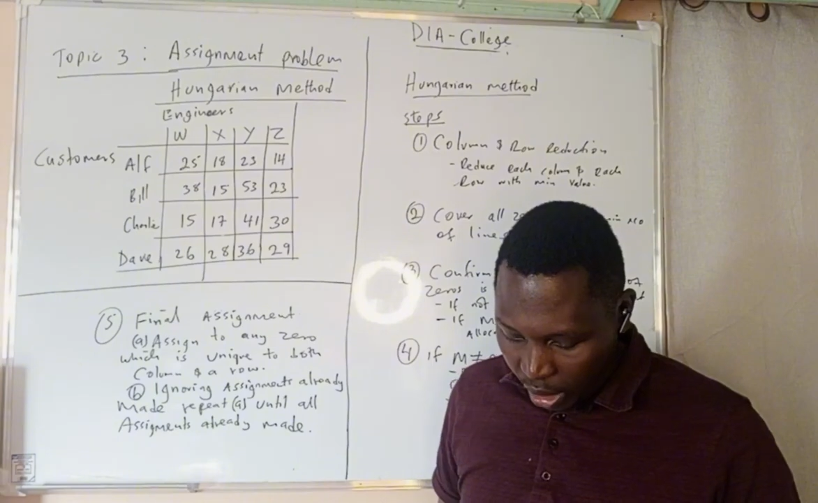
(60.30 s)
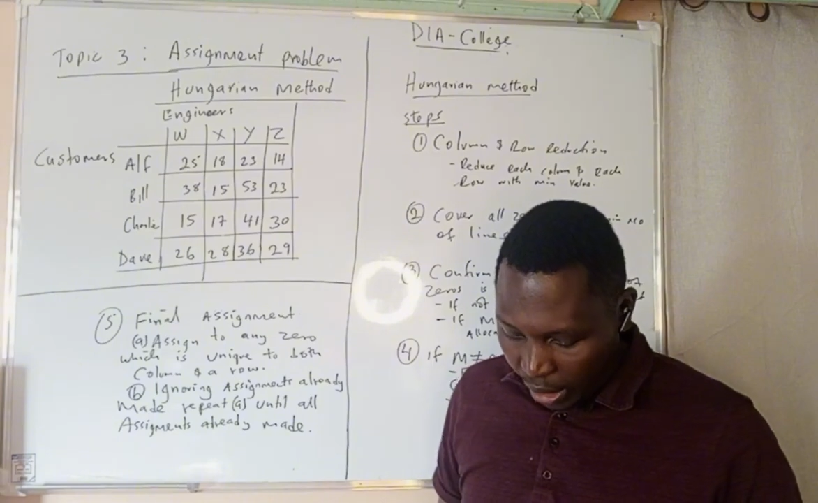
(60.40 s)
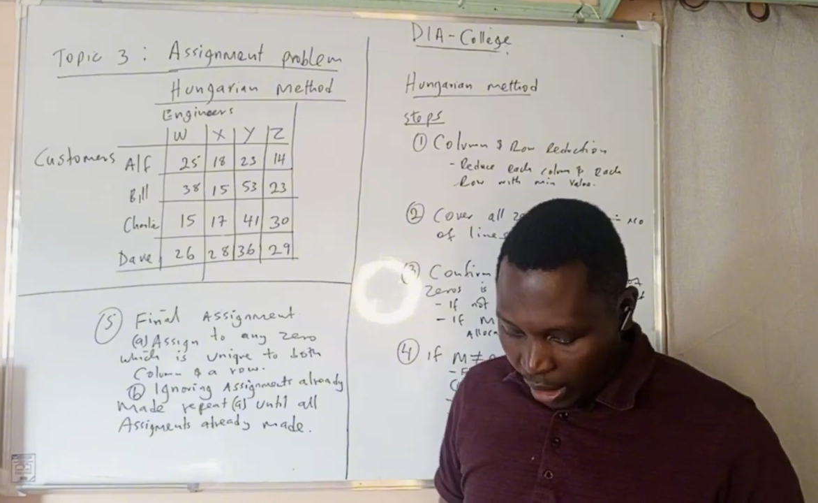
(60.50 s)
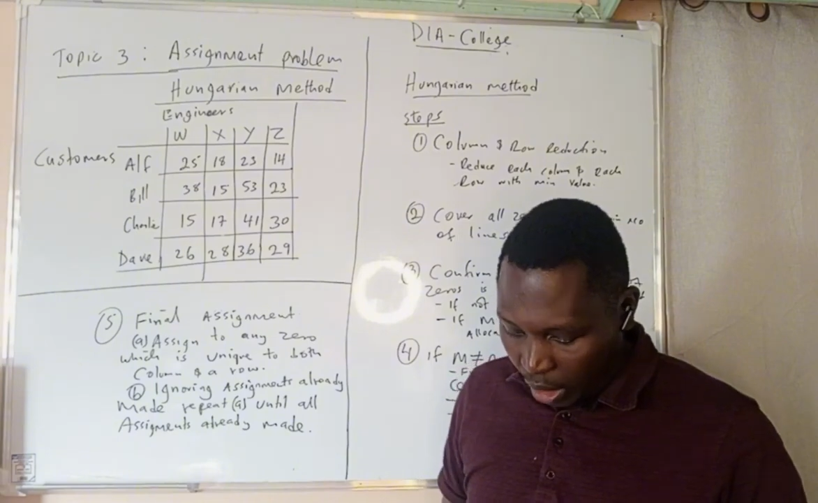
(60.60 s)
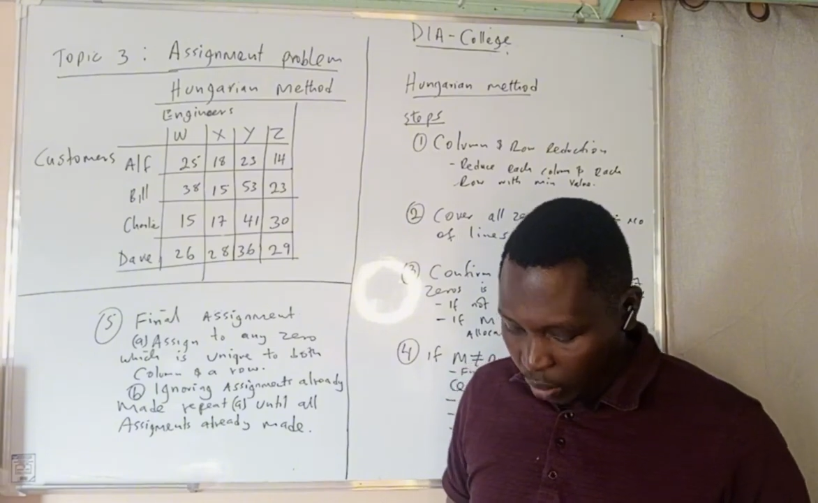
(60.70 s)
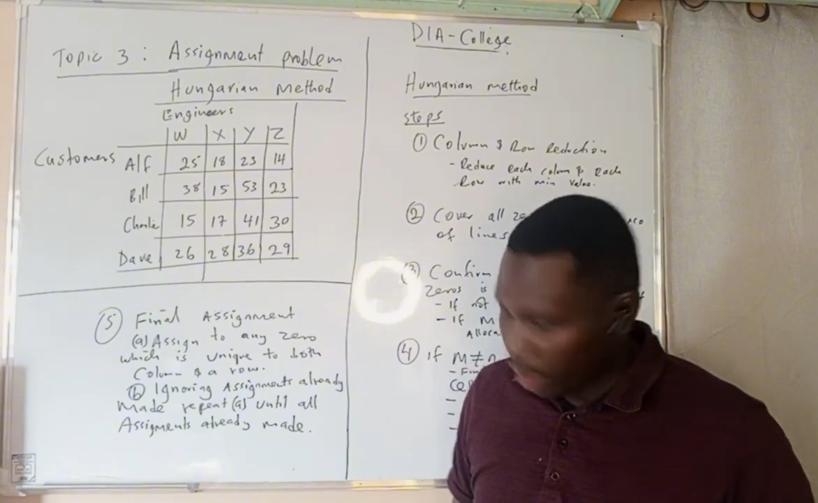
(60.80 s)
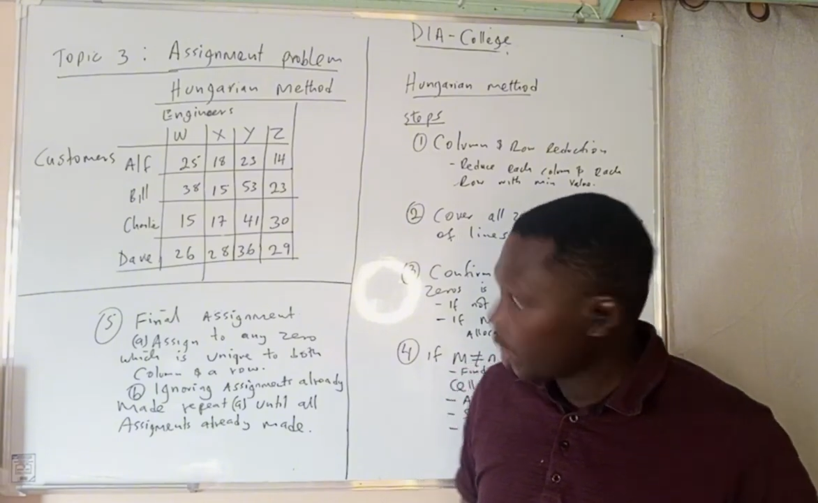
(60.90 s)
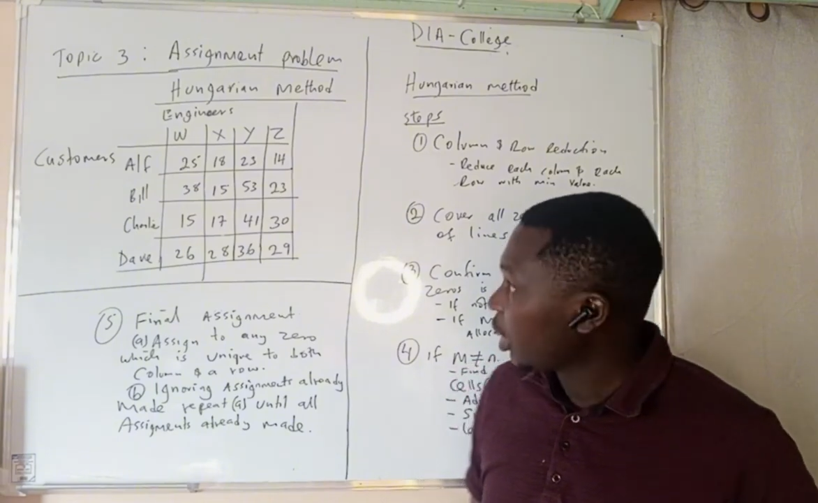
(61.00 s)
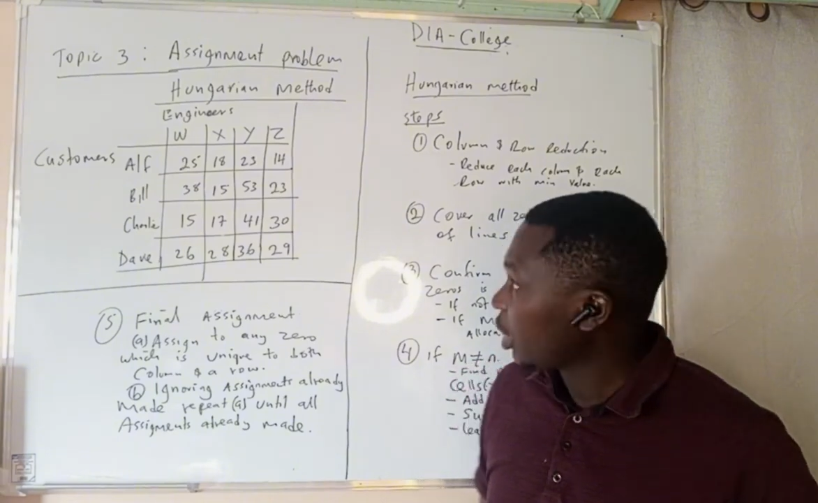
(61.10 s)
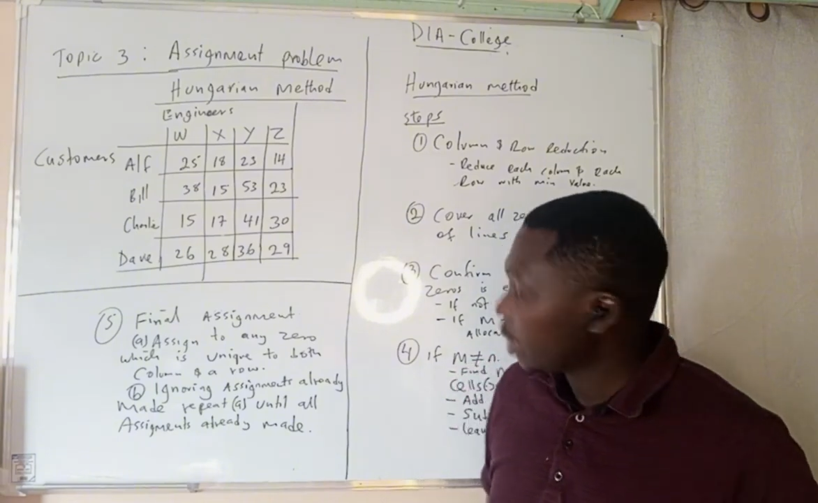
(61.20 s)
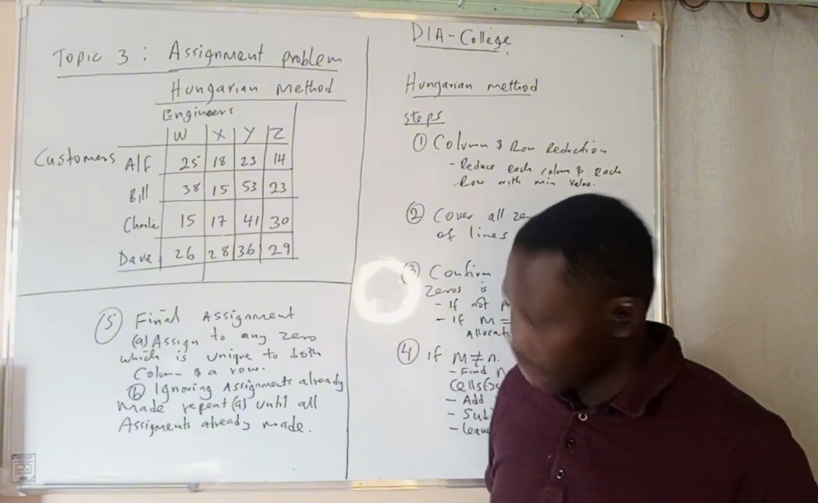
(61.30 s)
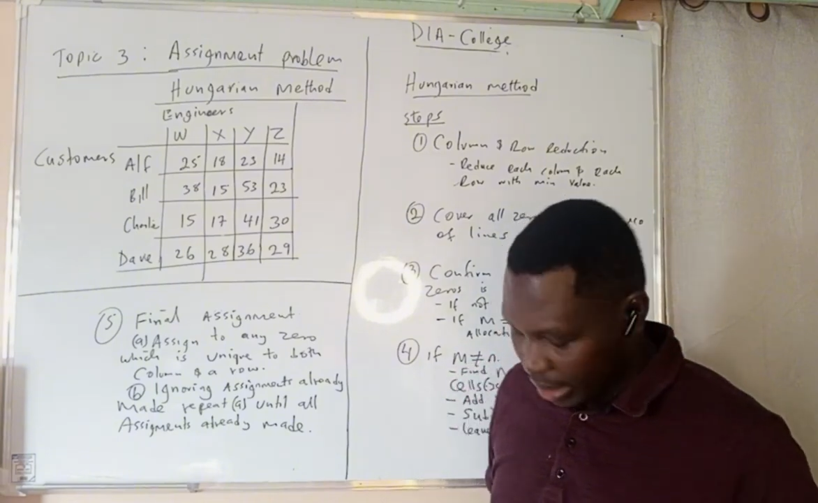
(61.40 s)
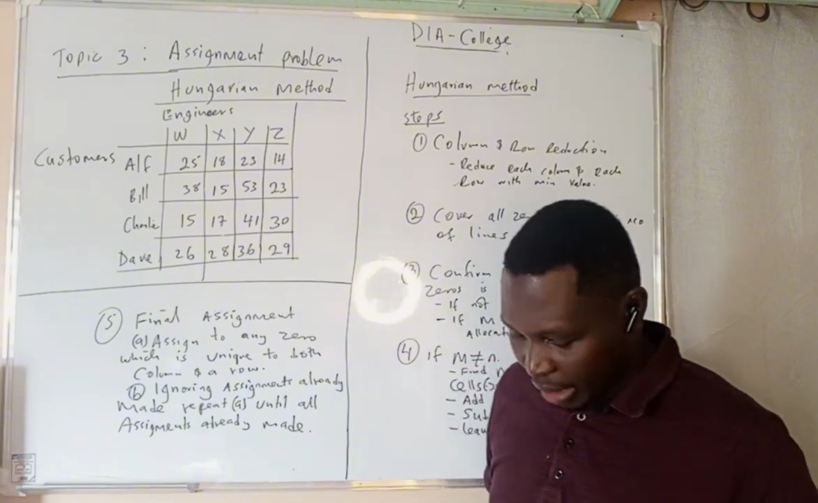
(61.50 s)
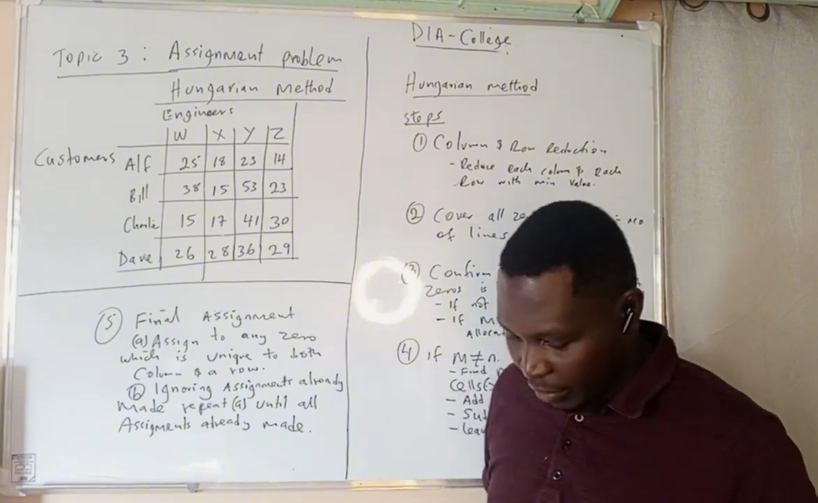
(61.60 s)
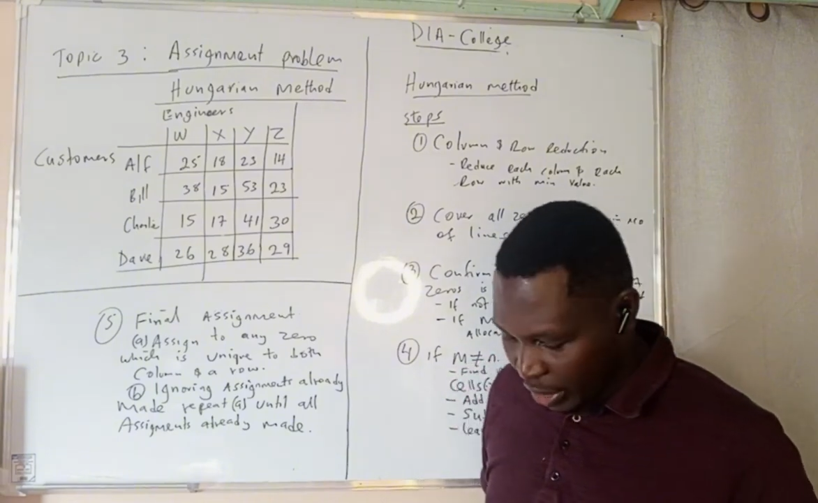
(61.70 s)
Now,
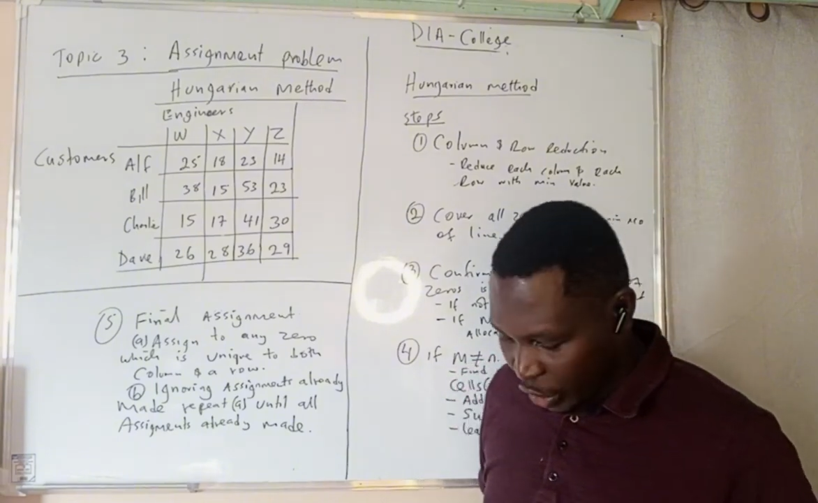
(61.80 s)
service